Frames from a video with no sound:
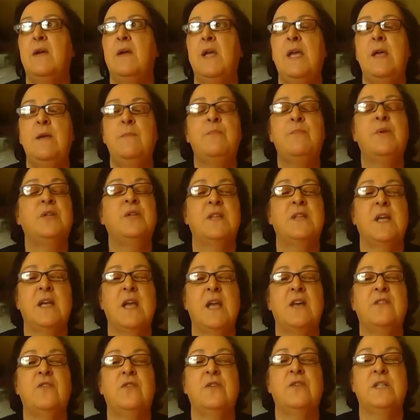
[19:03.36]
He put
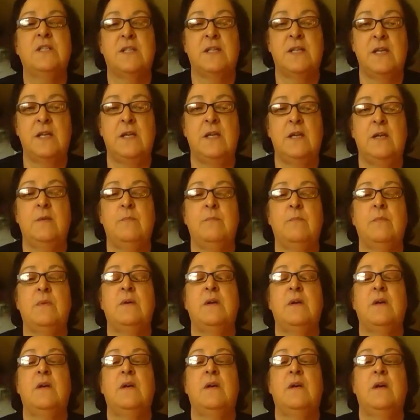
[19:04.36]
together a team
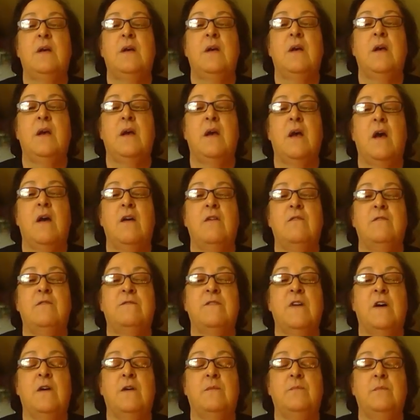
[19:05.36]
of